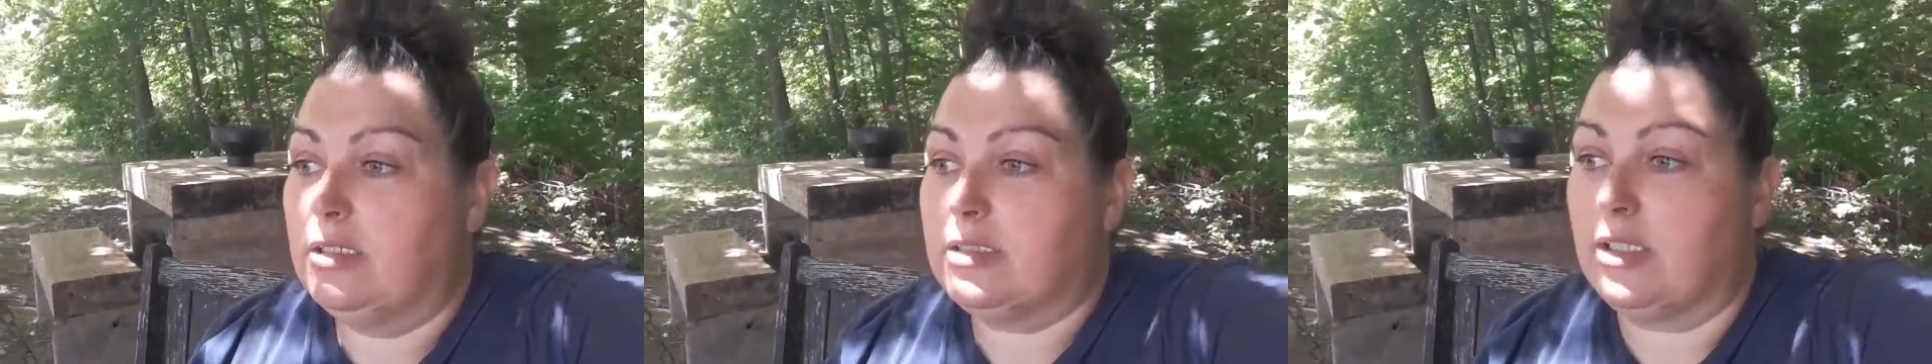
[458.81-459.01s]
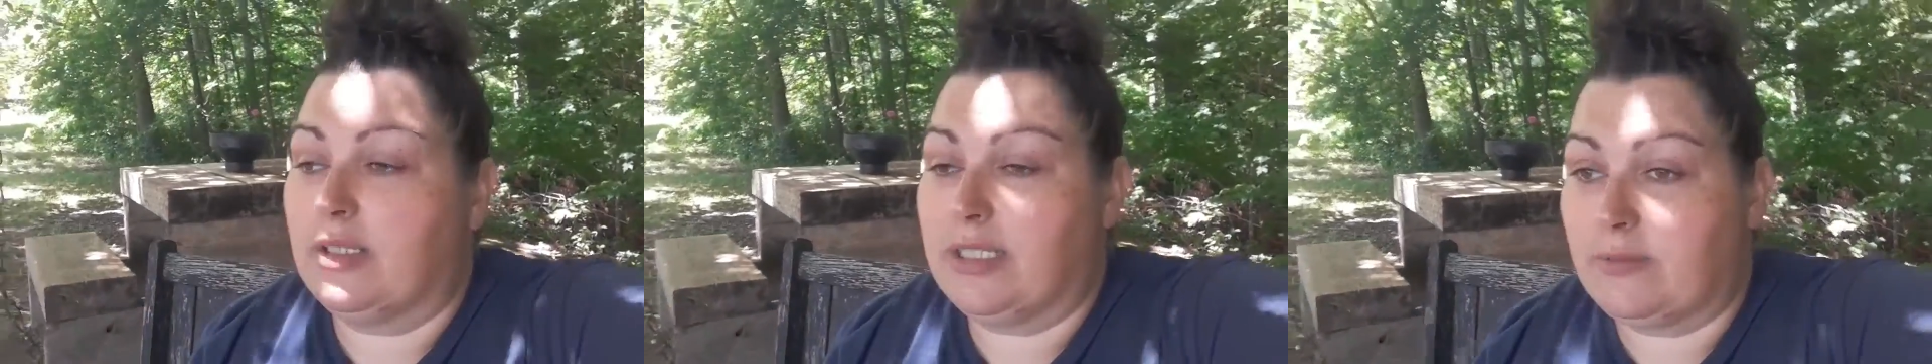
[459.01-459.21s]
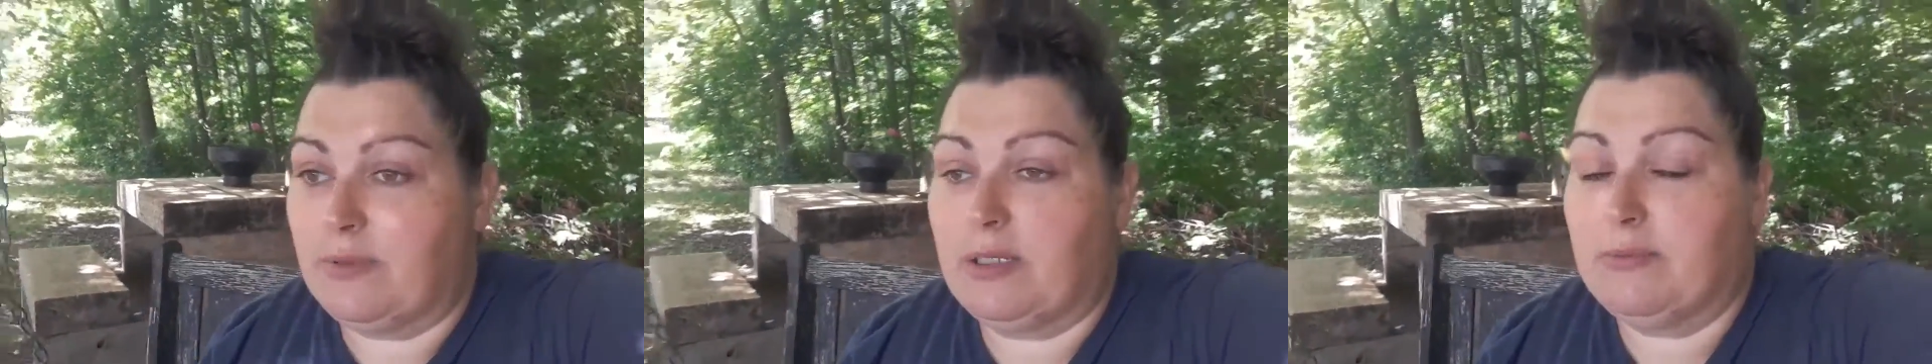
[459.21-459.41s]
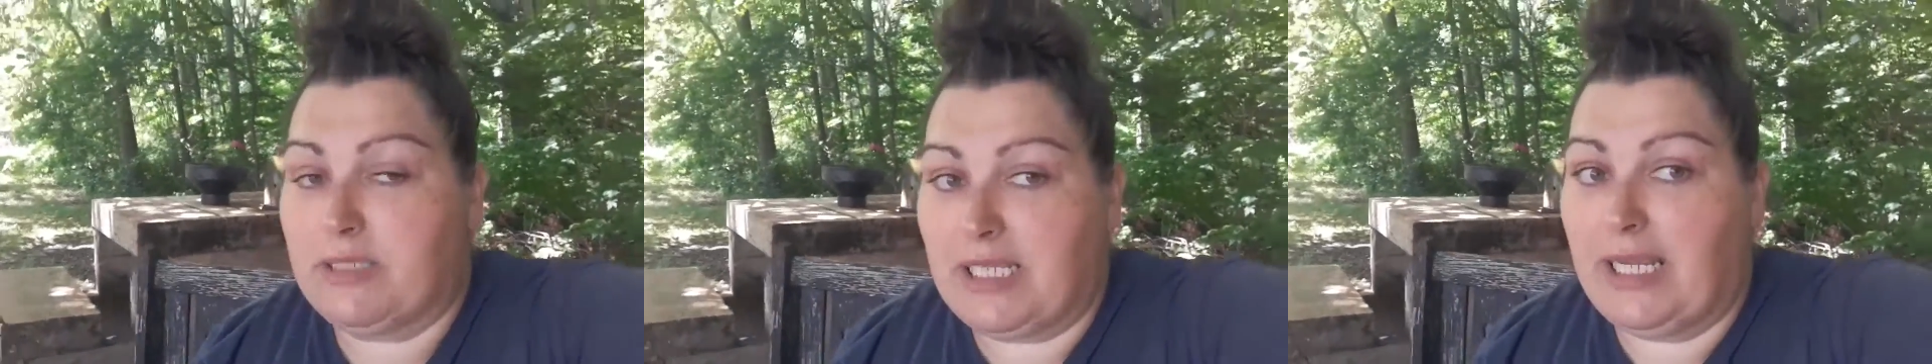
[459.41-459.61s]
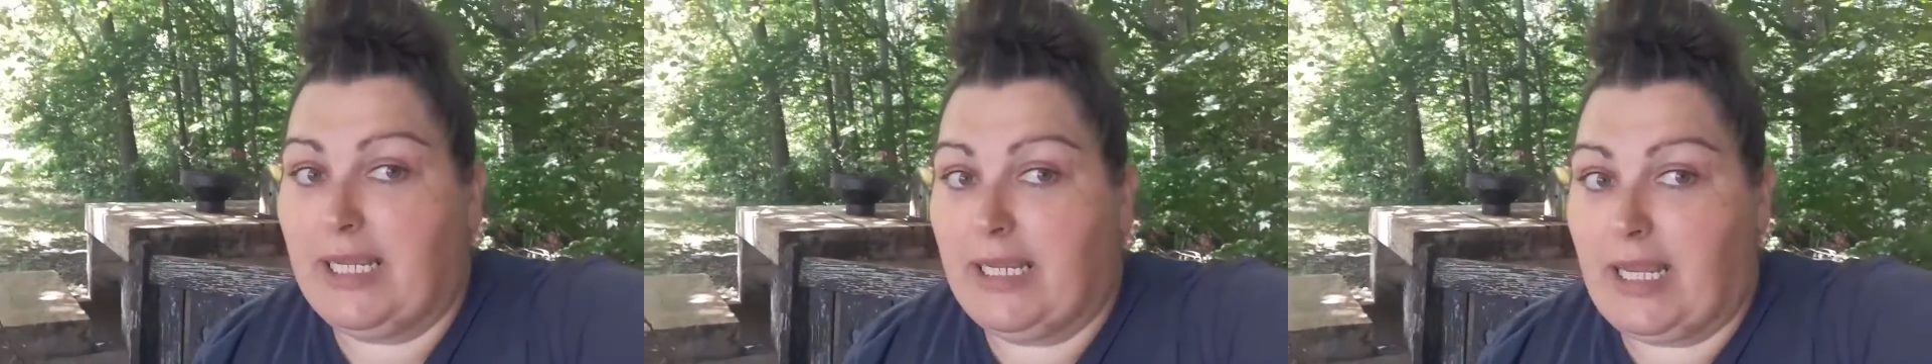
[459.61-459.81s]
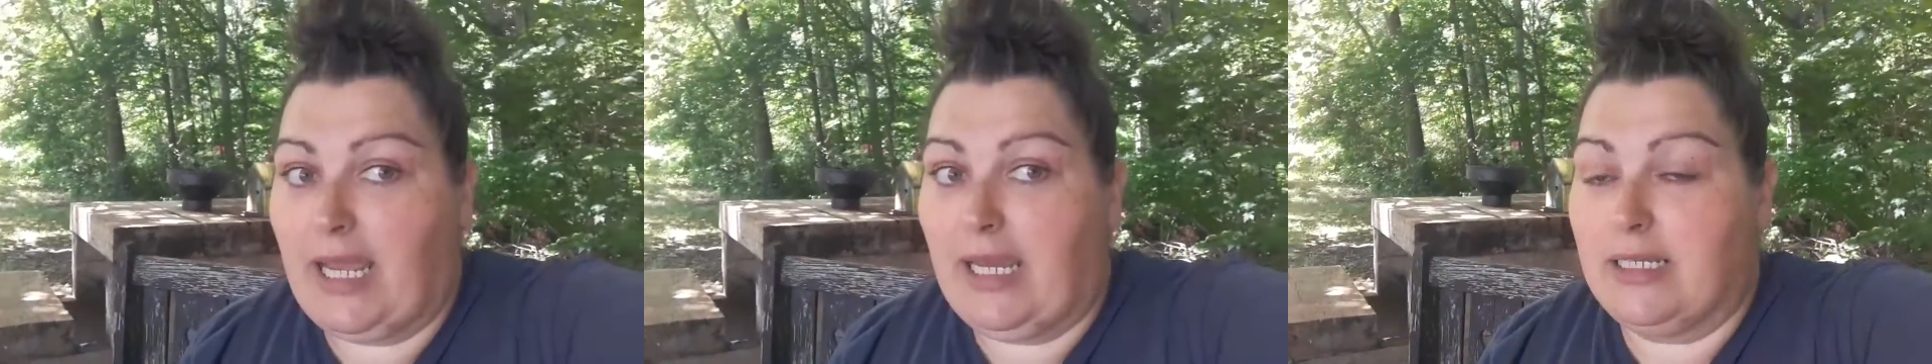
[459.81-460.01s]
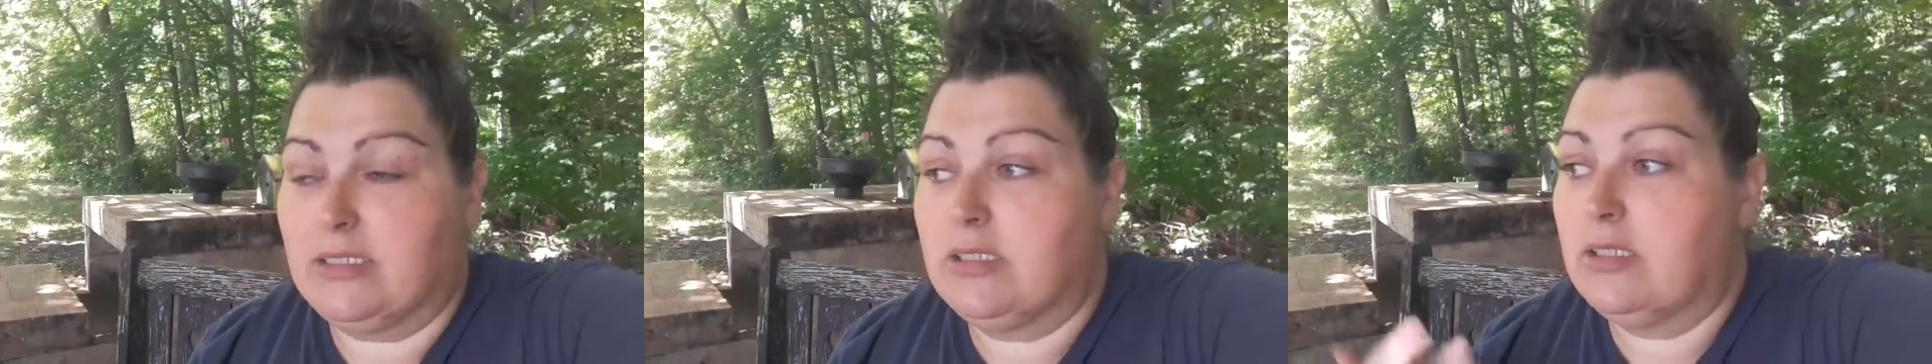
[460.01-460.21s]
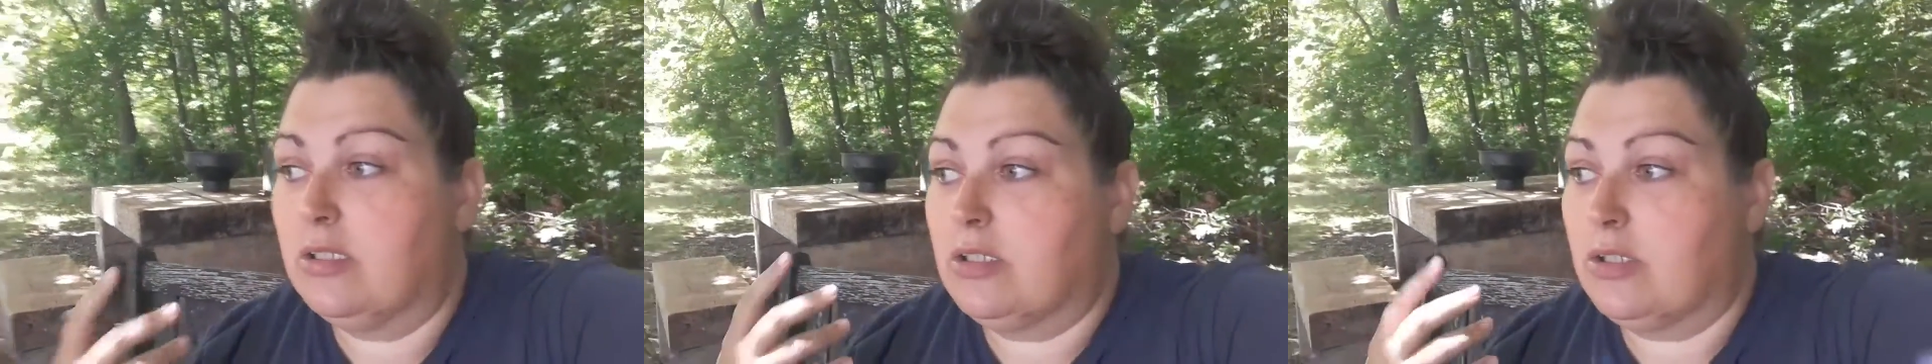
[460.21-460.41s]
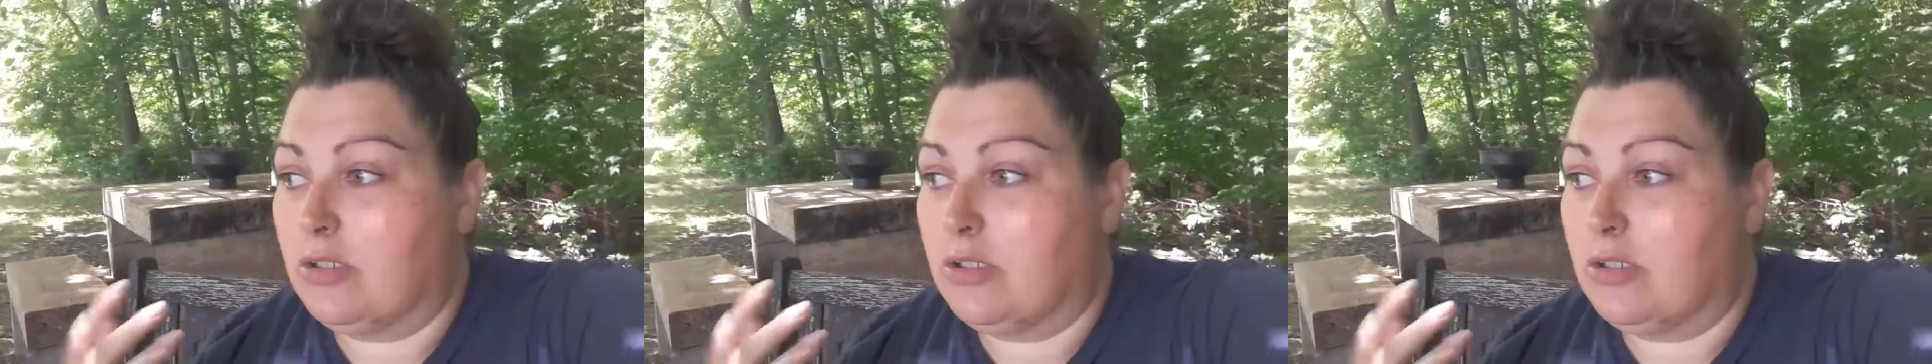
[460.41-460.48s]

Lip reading: So that's what I'm saying, guys.